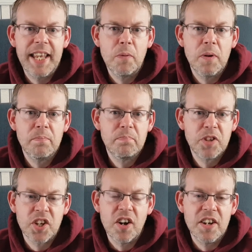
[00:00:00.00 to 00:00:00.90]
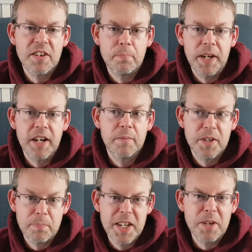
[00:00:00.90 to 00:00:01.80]
They were starting to become,
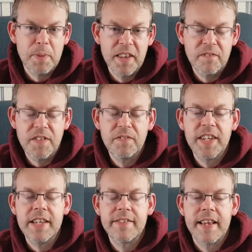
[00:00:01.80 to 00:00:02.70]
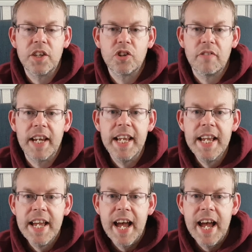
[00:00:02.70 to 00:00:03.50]
especially by the 15th century,